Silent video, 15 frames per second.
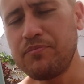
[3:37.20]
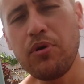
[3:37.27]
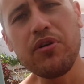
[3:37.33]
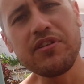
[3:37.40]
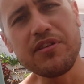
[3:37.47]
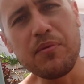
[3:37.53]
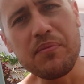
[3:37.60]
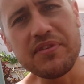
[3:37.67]

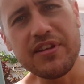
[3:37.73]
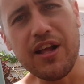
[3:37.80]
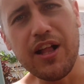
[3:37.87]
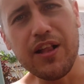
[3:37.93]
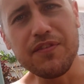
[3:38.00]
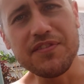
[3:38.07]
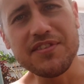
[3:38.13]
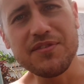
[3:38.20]
poison
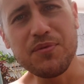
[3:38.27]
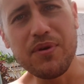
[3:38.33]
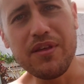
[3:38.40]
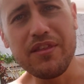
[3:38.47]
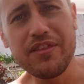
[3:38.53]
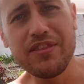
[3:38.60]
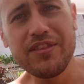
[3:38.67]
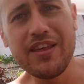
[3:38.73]
themselves
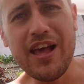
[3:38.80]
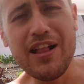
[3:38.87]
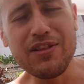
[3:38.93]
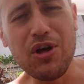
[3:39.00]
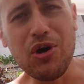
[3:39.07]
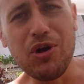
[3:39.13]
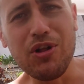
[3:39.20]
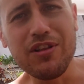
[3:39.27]
with
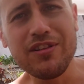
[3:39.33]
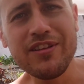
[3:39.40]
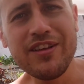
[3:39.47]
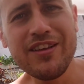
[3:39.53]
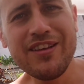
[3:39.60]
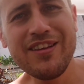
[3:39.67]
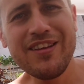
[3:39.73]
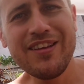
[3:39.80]
alcohol,
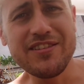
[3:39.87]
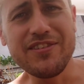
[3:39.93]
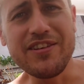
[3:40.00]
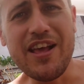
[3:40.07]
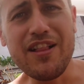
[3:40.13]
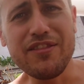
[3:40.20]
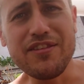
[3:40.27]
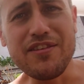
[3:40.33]

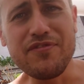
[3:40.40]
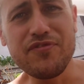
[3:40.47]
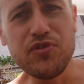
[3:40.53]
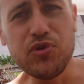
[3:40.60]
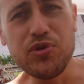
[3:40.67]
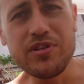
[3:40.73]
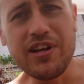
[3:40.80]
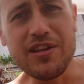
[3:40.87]
unhealthy
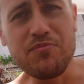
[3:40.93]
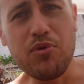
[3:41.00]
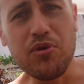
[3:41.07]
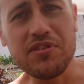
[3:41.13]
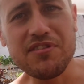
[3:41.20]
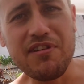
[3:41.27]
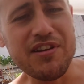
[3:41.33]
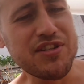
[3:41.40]
food like
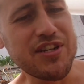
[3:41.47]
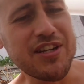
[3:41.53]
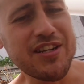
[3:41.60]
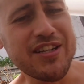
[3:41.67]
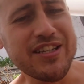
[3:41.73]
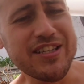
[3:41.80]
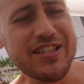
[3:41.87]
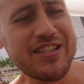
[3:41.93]
pork
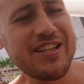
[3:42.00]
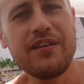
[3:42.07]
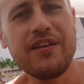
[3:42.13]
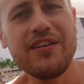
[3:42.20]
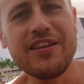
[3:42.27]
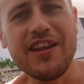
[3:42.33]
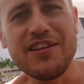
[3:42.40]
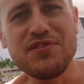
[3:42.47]
scratchings,
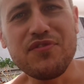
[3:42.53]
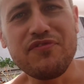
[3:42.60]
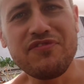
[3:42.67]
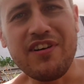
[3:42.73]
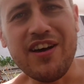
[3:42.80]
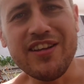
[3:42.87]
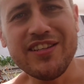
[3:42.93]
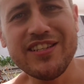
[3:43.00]
and get into
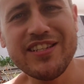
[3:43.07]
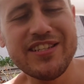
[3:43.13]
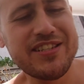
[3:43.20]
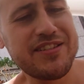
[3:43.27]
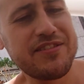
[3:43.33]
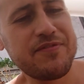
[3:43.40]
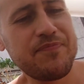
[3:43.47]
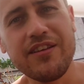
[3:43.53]

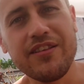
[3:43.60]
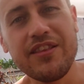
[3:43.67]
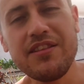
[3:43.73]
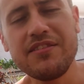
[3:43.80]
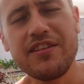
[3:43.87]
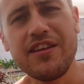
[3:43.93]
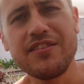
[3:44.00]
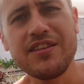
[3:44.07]
fights.
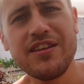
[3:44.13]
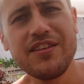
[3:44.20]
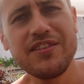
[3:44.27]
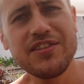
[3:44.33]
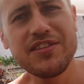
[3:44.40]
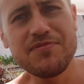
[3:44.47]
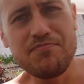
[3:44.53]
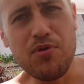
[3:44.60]
These days,
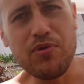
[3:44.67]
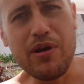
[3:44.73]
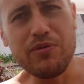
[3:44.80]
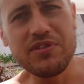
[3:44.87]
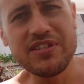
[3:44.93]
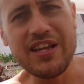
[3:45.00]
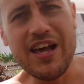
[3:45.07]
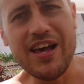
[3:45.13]
smoke
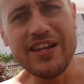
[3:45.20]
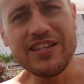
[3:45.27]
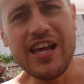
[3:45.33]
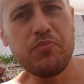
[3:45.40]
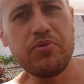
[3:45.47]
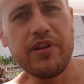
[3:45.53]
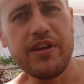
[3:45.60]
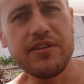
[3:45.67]
outside.
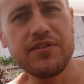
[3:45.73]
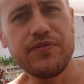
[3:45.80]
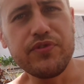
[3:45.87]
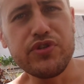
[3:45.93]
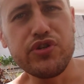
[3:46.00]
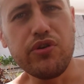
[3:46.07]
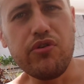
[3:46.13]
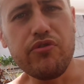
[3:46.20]
A place
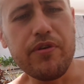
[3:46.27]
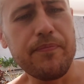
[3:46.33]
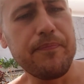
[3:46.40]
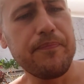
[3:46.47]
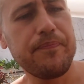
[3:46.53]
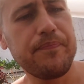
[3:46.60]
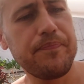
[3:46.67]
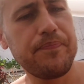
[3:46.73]
for
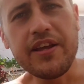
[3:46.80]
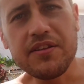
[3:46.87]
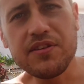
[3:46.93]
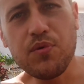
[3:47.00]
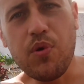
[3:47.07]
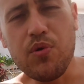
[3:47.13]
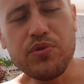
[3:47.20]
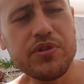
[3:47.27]
children. Next
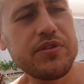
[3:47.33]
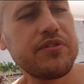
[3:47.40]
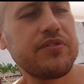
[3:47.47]
quote,